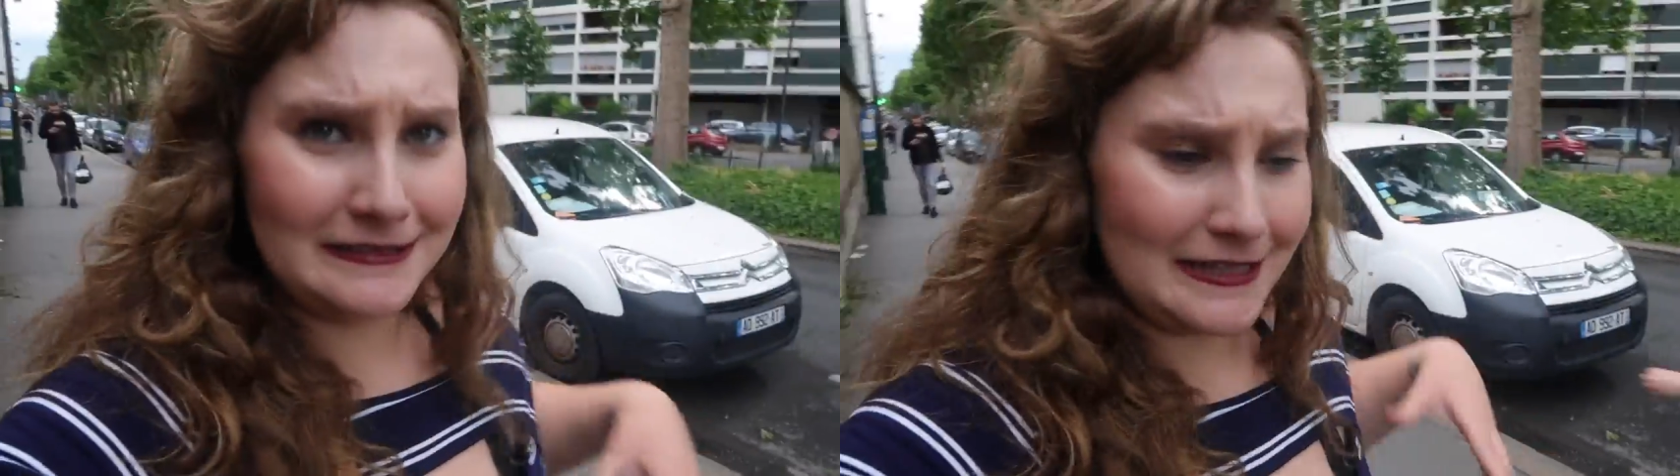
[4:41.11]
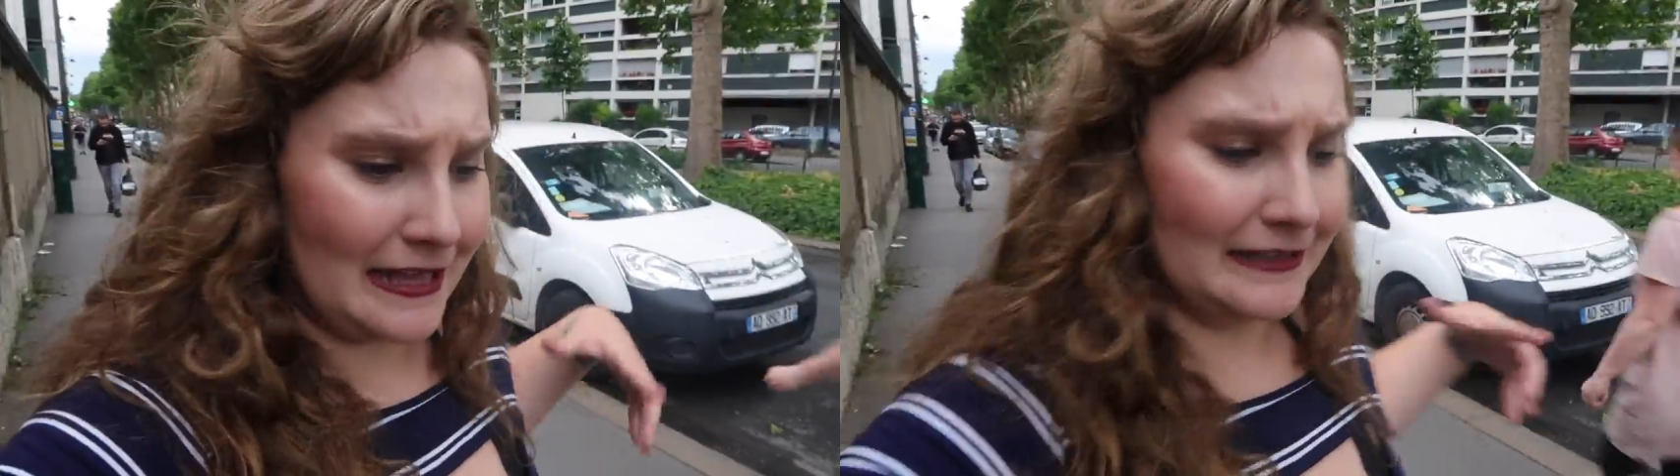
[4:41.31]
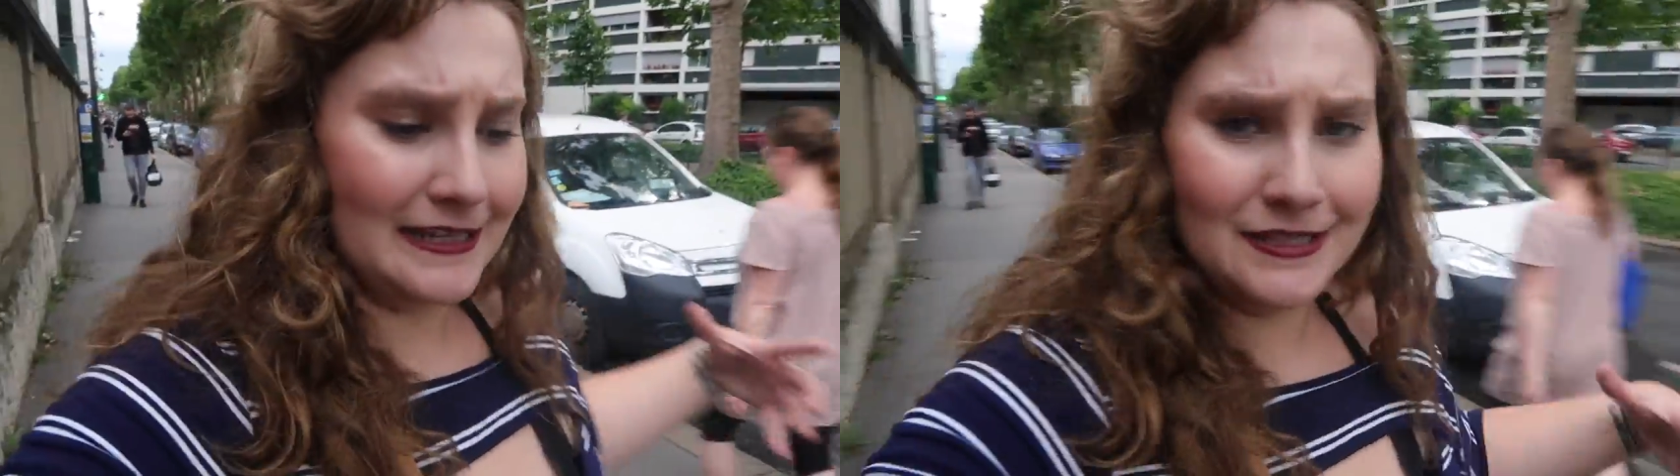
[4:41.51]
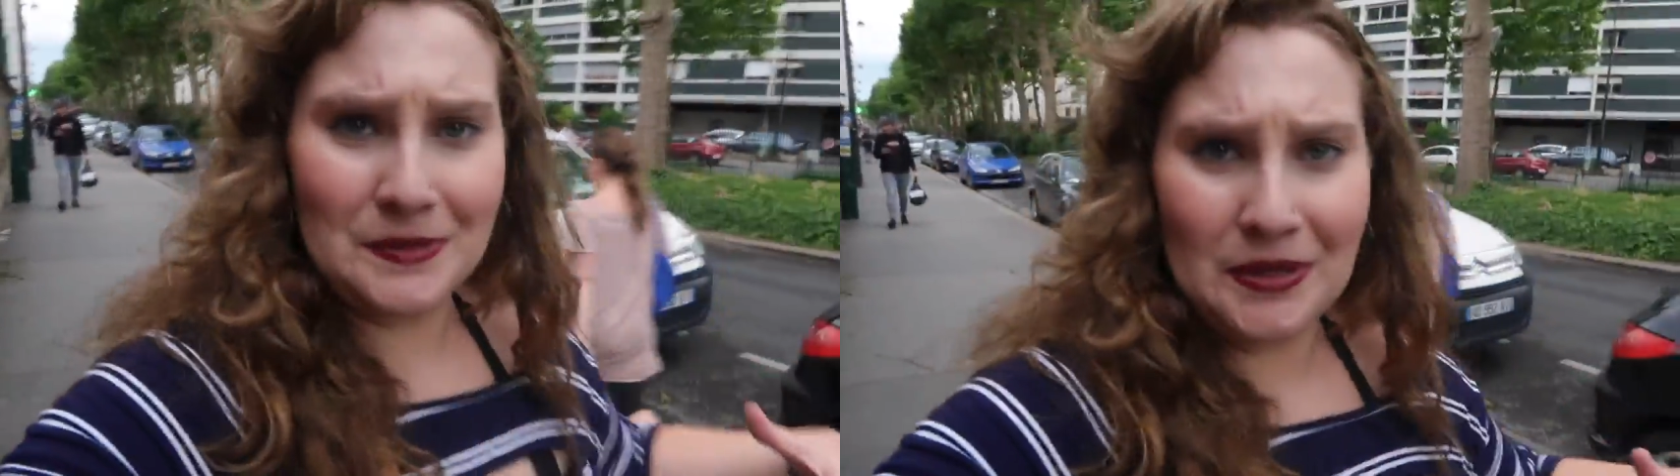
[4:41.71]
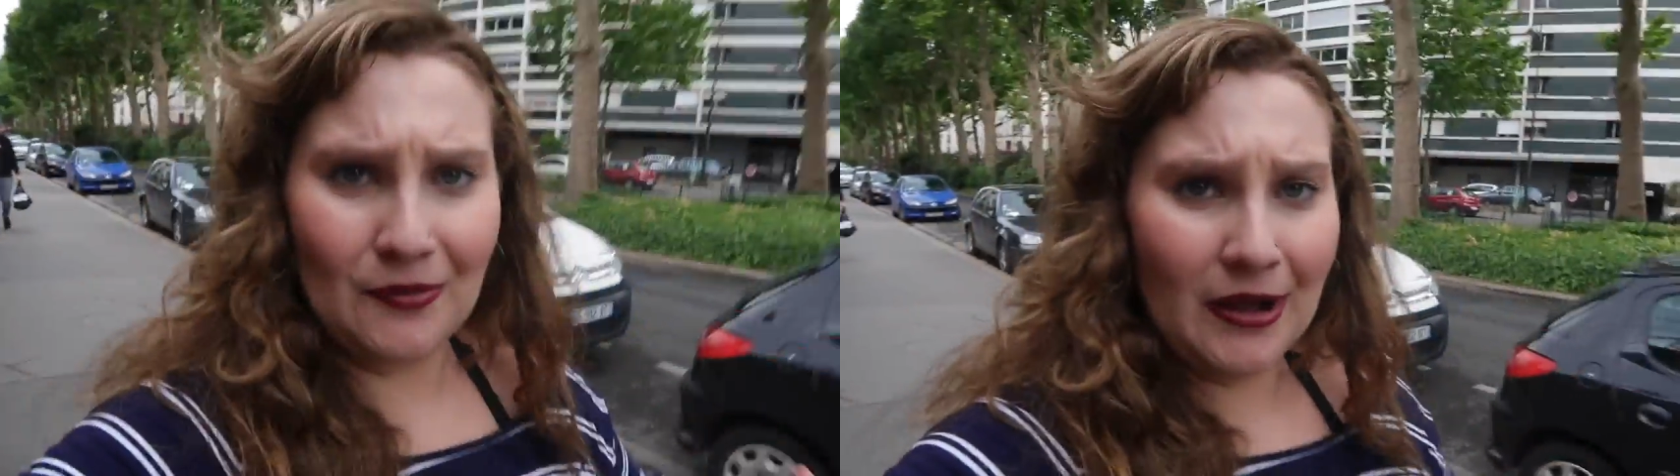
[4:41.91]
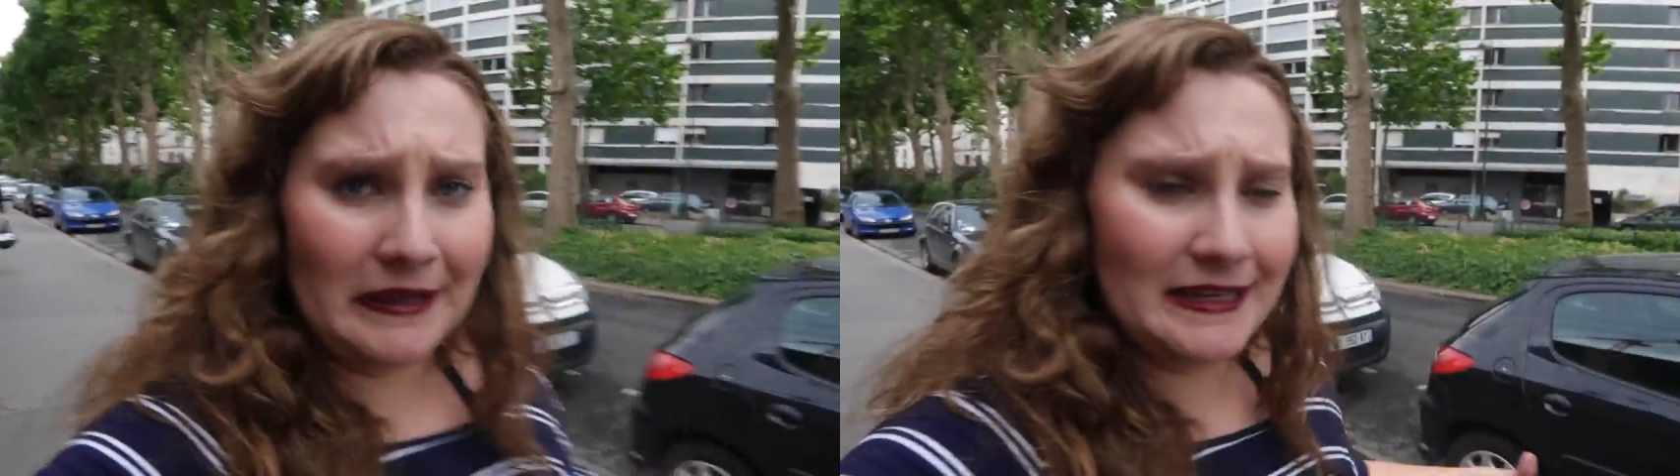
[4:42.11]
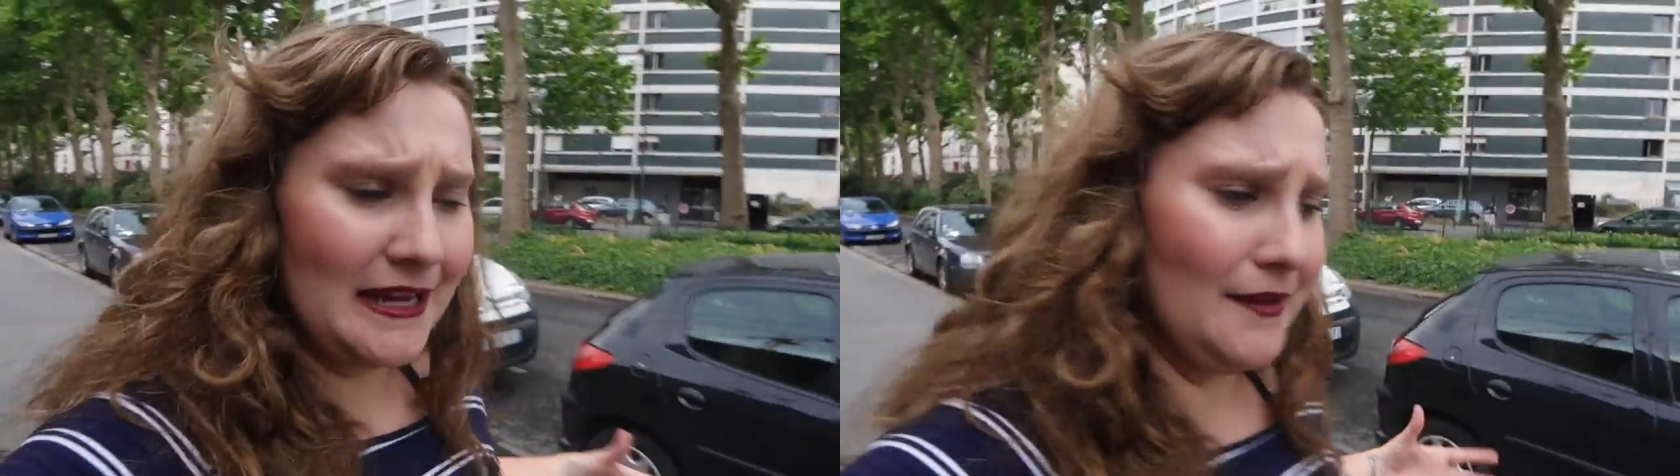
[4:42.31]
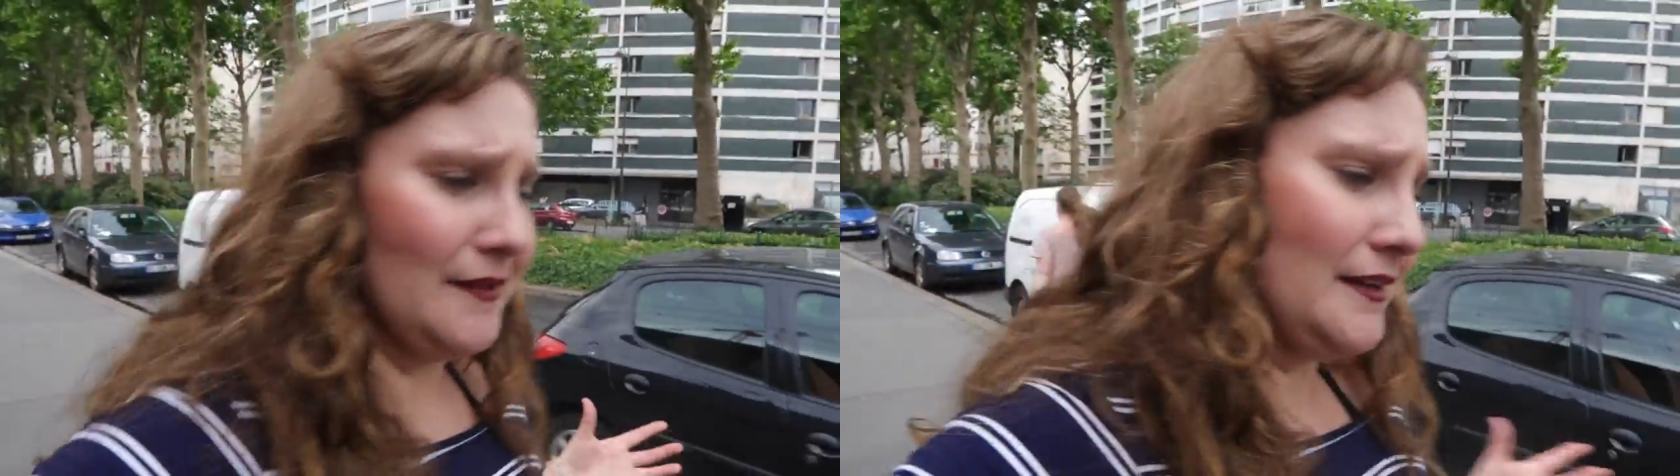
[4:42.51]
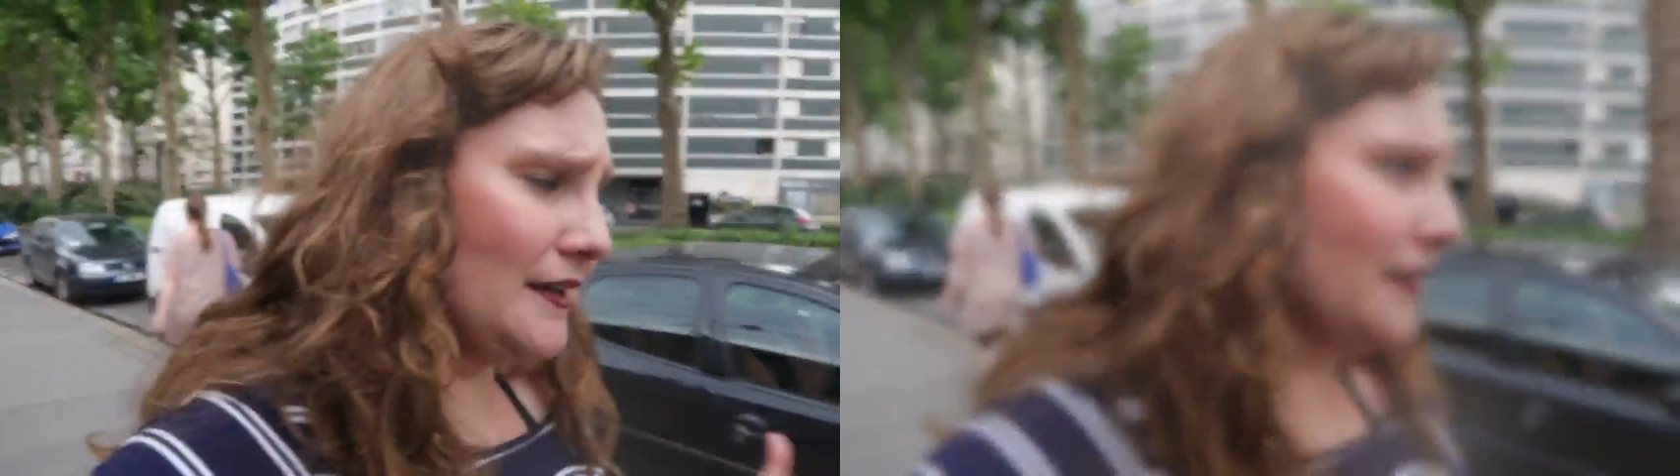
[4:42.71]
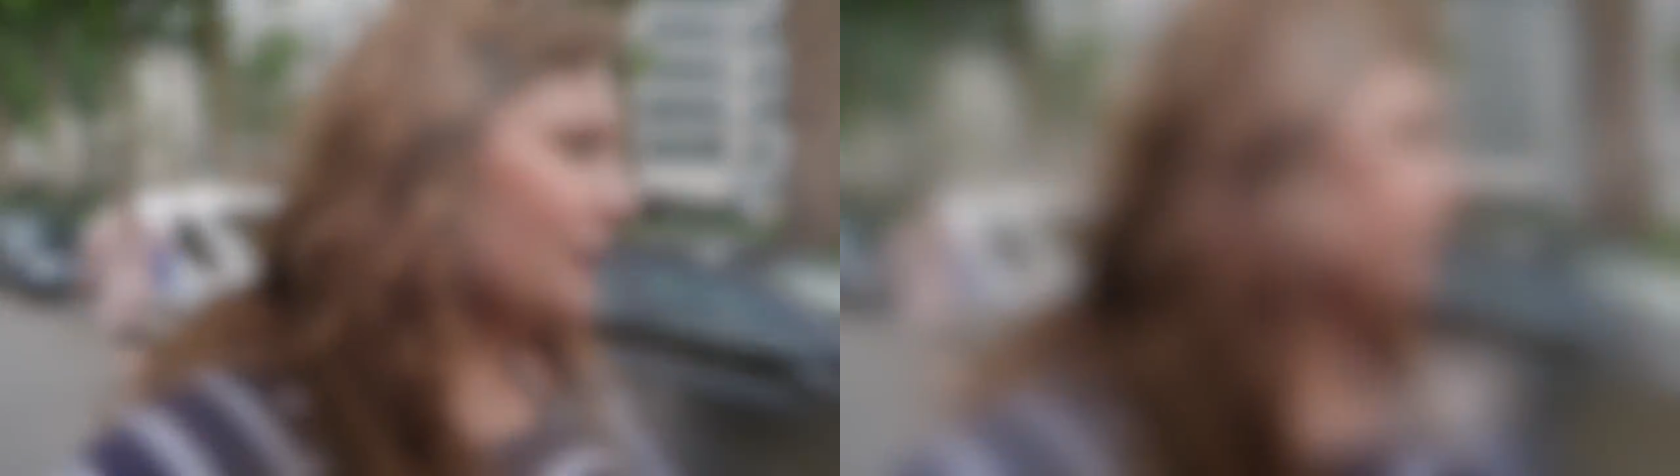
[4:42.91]
like a lot less when you're walking down there,
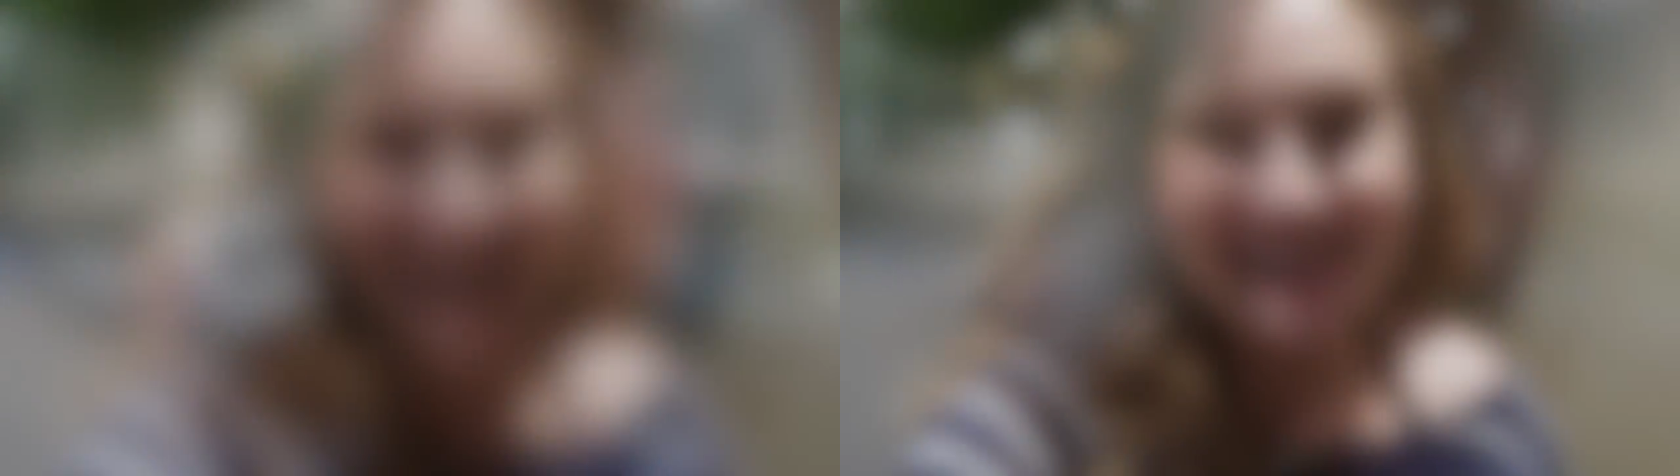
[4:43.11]
you know?